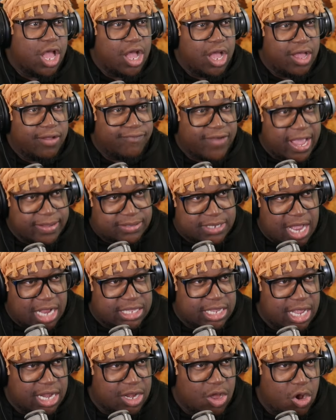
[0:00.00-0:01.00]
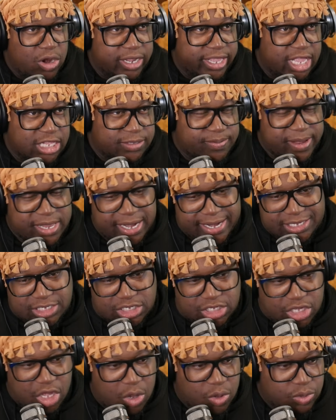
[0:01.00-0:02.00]
Vybz Kartel, Only Gets Better. Let's
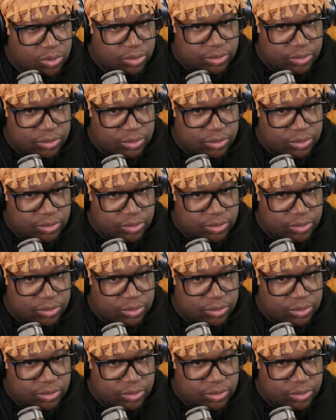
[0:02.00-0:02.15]
go.